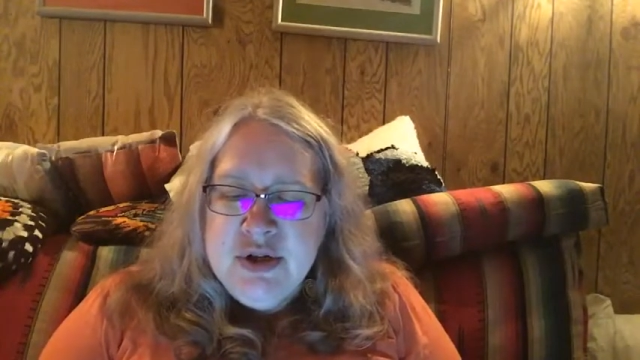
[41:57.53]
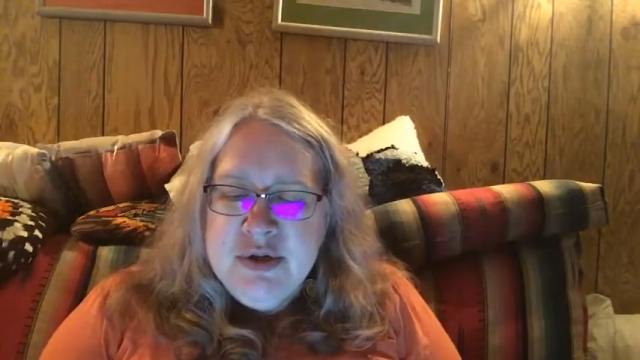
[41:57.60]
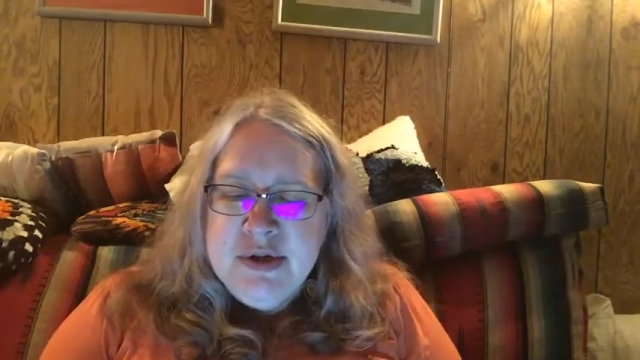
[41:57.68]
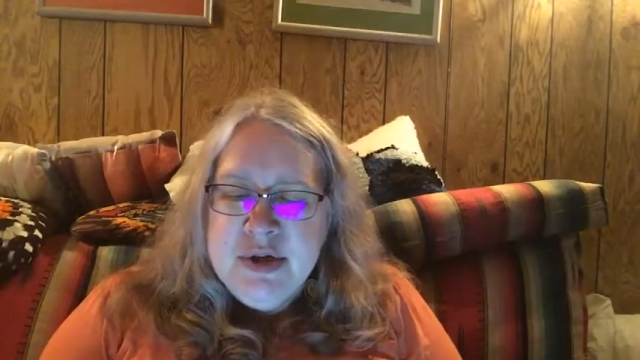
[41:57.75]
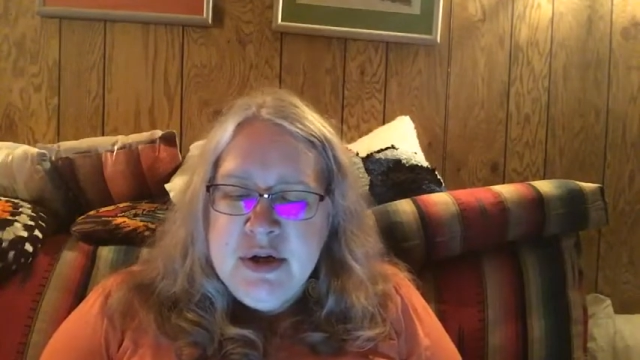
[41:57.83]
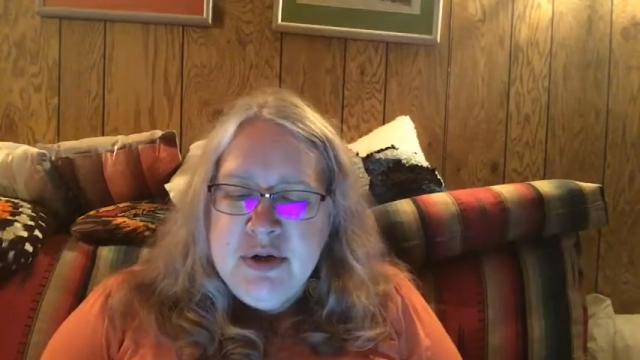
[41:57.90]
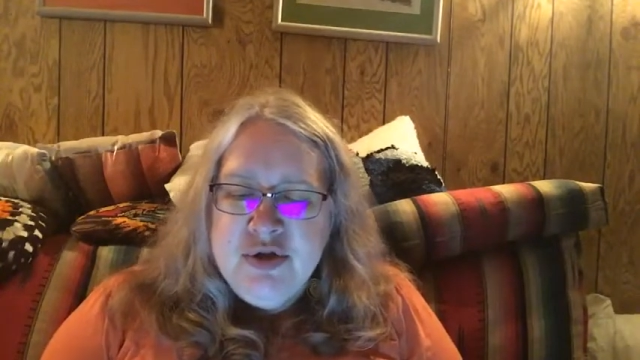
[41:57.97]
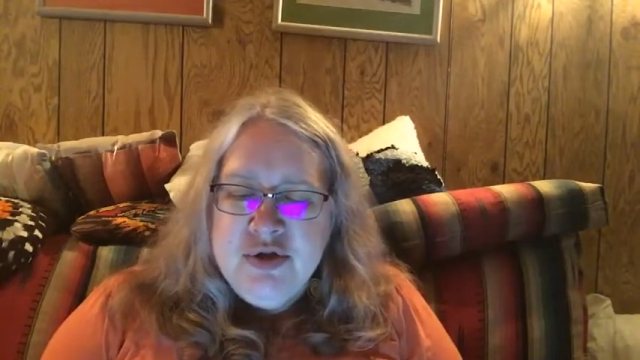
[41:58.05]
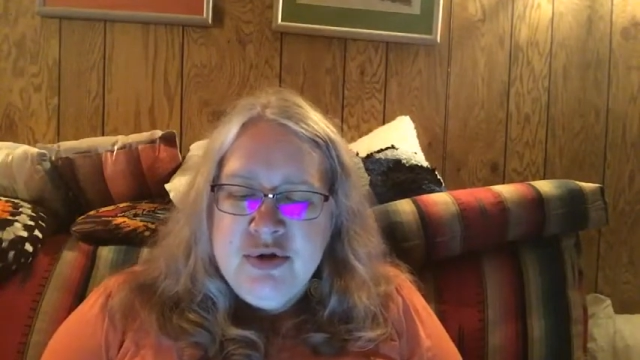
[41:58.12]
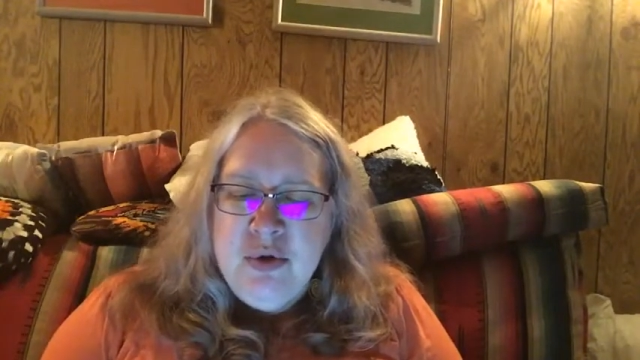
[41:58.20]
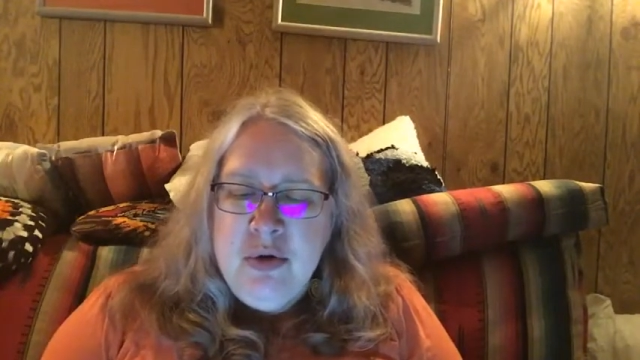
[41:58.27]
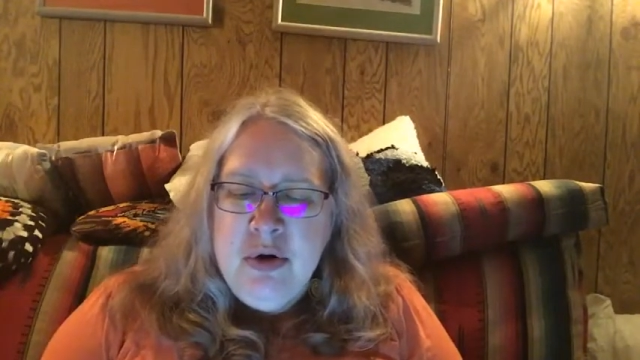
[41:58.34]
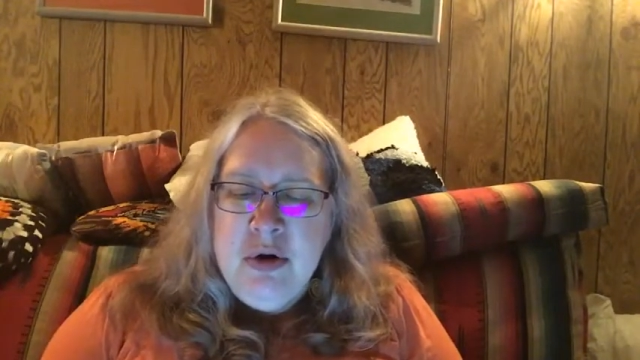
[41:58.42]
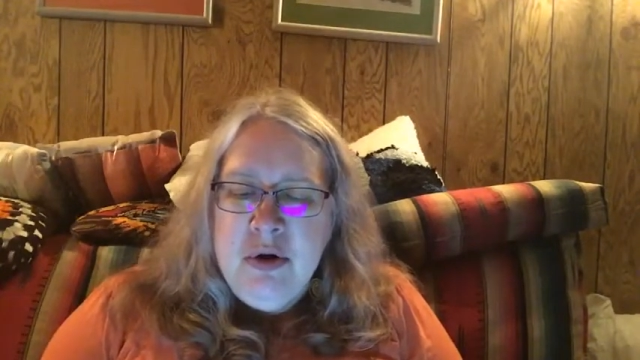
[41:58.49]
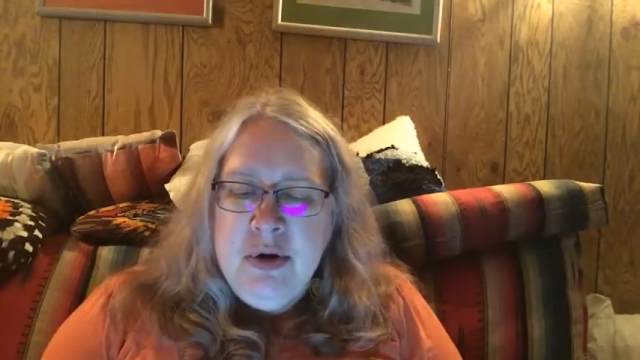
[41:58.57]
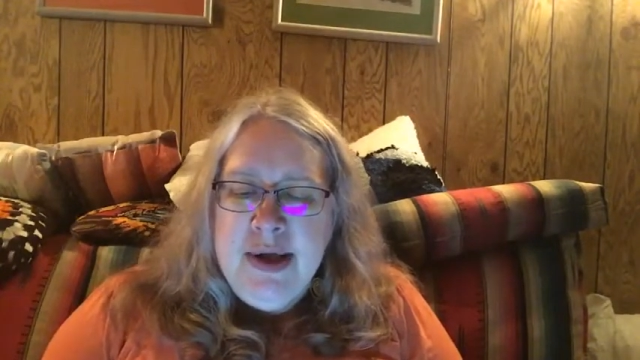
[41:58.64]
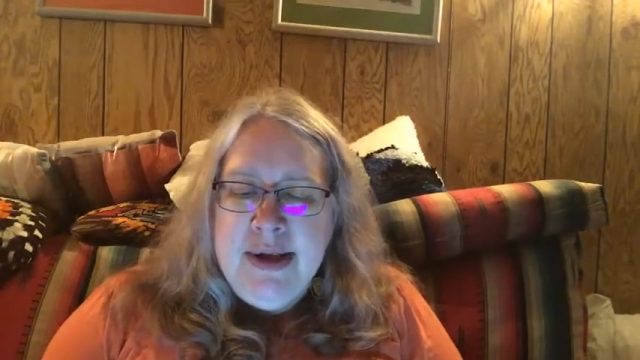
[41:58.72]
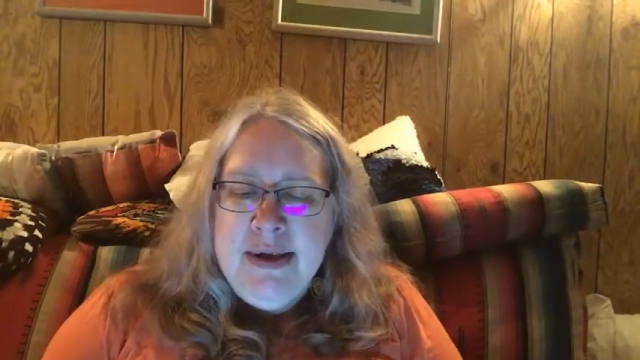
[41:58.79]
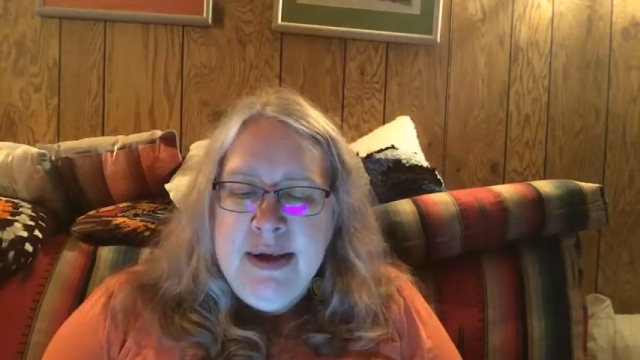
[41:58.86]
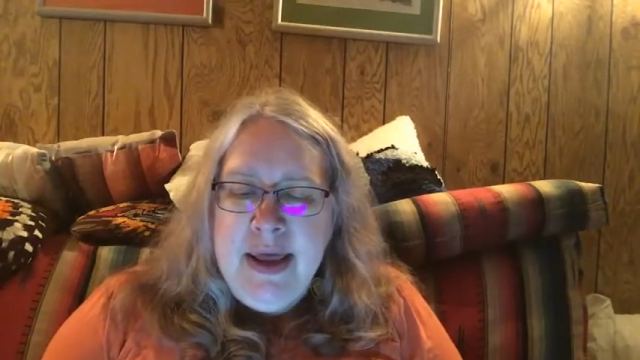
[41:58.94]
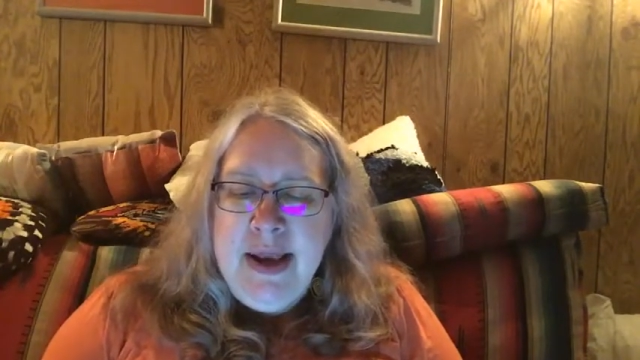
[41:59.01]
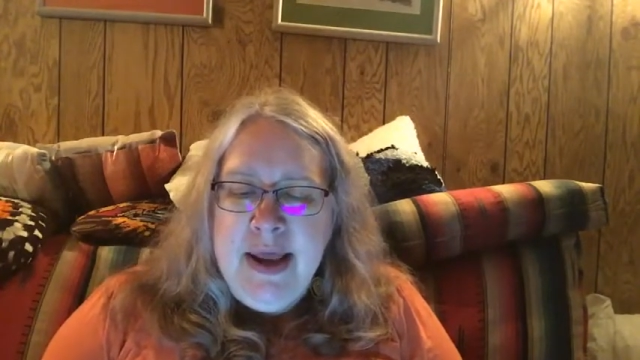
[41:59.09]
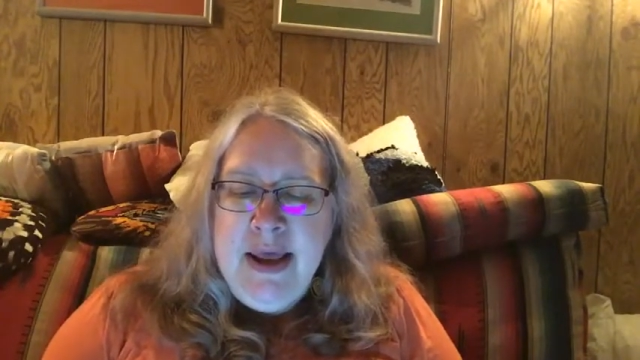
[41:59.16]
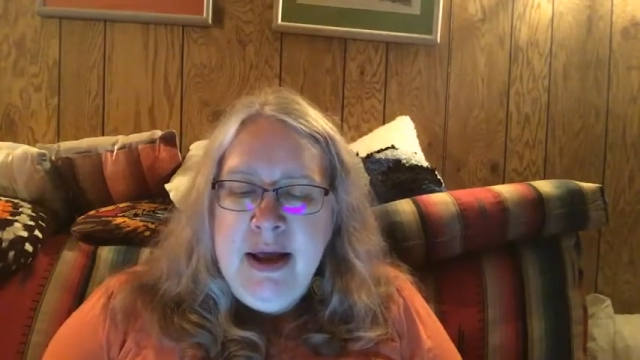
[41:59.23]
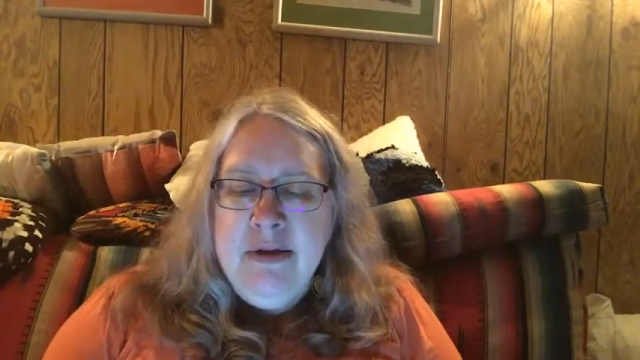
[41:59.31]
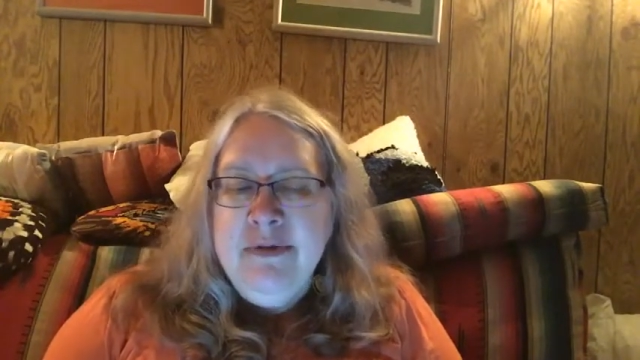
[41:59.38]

protective of Patience